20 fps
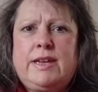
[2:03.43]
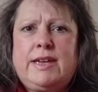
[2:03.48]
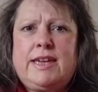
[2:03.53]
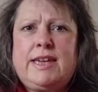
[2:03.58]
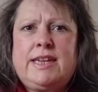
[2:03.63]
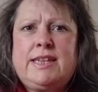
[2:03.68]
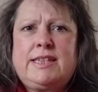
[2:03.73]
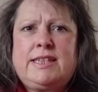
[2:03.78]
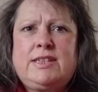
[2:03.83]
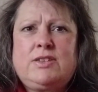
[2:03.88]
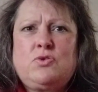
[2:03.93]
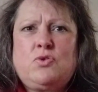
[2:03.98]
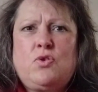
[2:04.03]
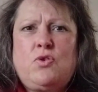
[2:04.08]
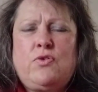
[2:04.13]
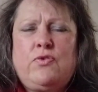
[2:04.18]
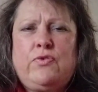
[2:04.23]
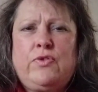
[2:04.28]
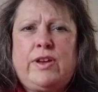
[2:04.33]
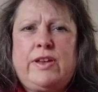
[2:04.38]
It is sort
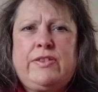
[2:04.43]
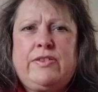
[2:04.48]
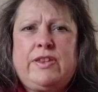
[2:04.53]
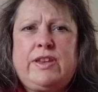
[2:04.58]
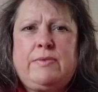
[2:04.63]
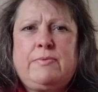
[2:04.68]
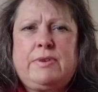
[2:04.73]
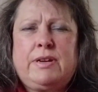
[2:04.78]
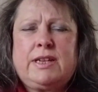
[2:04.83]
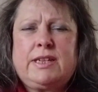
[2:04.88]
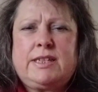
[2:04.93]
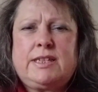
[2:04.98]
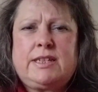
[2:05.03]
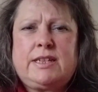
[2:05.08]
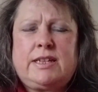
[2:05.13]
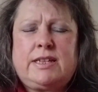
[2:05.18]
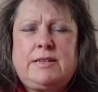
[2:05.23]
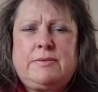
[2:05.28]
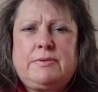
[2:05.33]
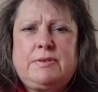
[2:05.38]
of, I think when I
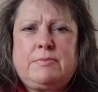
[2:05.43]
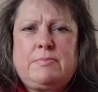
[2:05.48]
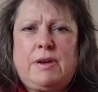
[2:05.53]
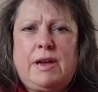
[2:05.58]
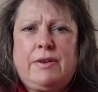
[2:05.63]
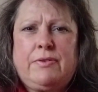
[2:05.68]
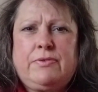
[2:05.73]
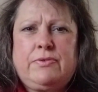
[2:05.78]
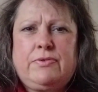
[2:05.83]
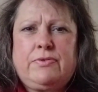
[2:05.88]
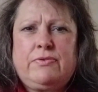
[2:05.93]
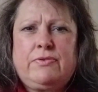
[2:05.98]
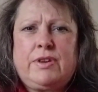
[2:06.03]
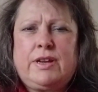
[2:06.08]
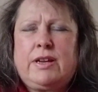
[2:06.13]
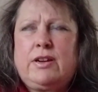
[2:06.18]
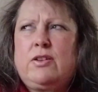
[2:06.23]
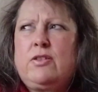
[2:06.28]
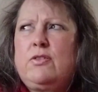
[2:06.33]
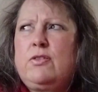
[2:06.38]
started it was about 3
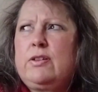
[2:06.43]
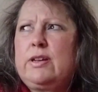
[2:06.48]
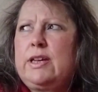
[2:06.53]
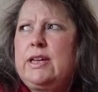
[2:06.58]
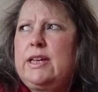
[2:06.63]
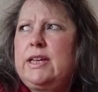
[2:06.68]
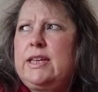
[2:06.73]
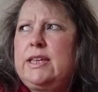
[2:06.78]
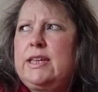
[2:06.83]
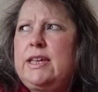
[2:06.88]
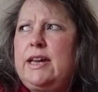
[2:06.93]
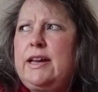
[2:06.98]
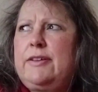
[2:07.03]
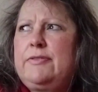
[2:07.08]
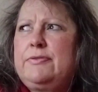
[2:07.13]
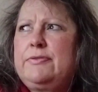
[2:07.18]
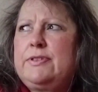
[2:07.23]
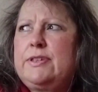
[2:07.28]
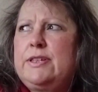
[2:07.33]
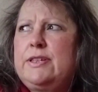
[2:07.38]
o'clock in the
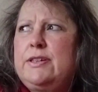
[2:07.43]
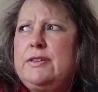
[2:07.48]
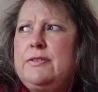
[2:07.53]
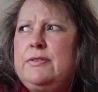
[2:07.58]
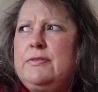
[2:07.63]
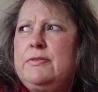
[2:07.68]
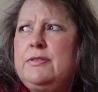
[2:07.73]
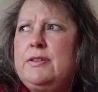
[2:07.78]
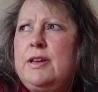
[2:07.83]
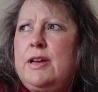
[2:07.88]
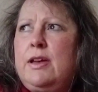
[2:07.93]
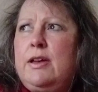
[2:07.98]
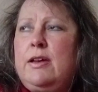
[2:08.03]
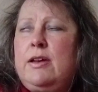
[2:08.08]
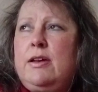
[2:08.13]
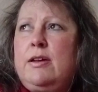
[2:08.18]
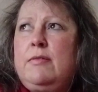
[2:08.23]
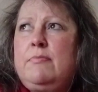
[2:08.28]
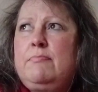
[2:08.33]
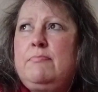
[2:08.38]
afternoon.
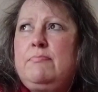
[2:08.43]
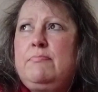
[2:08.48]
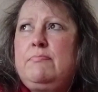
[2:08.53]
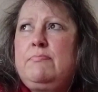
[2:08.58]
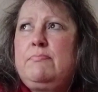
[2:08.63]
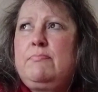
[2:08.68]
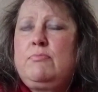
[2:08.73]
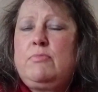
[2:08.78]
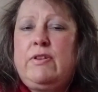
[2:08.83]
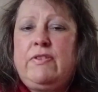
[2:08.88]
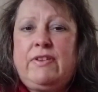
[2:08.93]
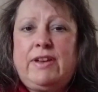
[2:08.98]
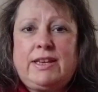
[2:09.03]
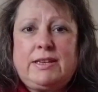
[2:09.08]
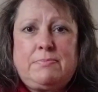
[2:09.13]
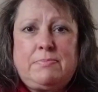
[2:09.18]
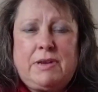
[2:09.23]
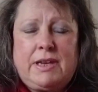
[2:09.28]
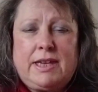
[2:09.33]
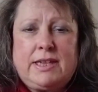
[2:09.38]
We've
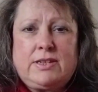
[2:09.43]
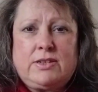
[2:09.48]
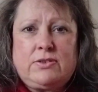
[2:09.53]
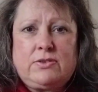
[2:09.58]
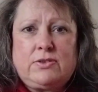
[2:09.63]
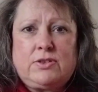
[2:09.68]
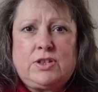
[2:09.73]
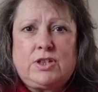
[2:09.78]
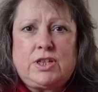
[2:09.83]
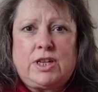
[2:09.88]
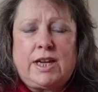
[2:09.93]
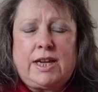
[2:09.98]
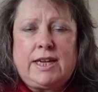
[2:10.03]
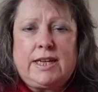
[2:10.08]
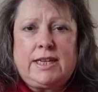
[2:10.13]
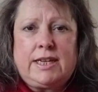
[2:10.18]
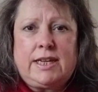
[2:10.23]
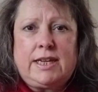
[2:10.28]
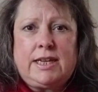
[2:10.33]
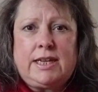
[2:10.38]
had a bit of
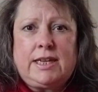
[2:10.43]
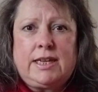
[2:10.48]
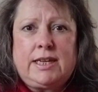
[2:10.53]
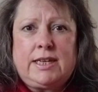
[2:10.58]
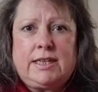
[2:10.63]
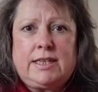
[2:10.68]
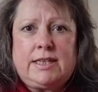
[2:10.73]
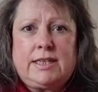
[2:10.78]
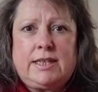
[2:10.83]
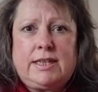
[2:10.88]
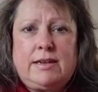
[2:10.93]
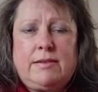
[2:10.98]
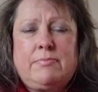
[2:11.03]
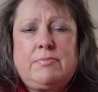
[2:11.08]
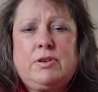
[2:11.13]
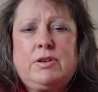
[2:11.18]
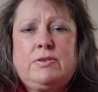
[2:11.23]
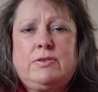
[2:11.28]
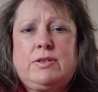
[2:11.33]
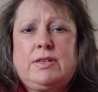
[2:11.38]
sunshine and
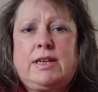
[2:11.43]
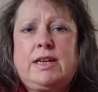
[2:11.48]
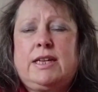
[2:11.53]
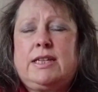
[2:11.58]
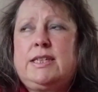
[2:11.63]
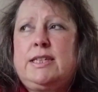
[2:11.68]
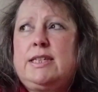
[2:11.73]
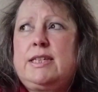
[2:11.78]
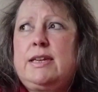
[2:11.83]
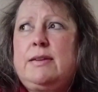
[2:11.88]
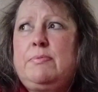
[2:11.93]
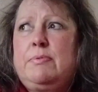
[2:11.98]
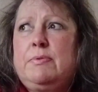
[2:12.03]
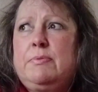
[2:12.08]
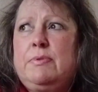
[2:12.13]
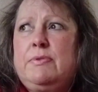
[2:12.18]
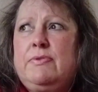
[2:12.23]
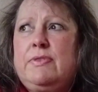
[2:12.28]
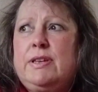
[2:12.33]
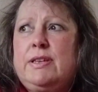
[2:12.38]
blue sky today, but
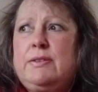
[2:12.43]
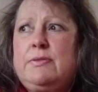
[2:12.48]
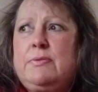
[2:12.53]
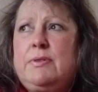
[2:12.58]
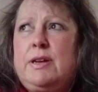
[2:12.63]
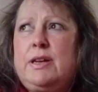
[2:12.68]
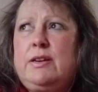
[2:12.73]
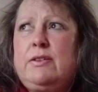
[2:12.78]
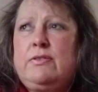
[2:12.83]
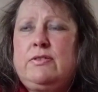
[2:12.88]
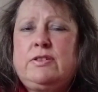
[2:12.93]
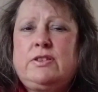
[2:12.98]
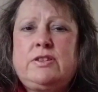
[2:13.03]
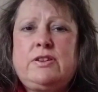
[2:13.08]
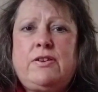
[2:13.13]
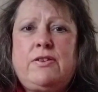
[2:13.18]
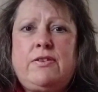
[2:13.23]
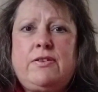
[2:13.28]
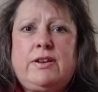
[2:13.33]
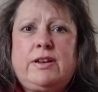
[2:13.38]
we've had quite a lot of
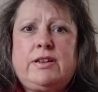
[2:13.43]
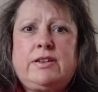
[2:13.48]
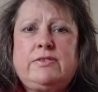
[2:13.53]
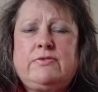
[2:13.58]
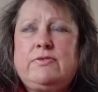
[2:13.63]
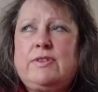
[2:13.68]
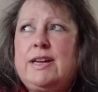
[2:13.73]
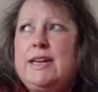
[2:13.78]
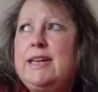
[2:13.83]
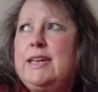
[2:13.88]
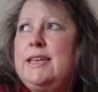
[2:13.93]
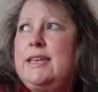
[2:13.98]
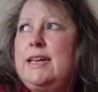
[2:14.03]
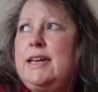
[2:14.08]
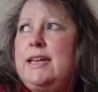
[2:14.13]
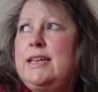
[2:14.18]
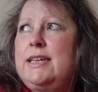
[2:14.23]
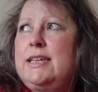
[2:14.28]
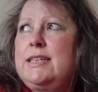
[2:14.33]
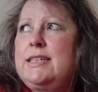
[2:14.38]
dark and rain,
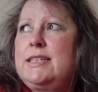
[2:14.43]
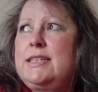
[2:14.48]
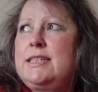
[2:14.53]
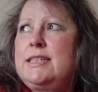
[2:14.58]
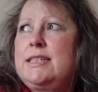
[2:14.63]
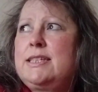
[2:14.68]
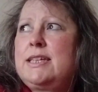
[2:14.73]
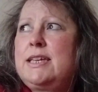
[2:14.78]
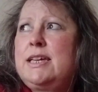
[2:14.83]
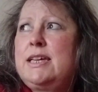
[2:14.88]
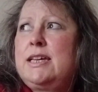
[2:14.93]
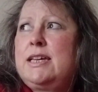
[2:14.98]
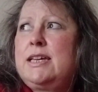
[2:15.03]
and it's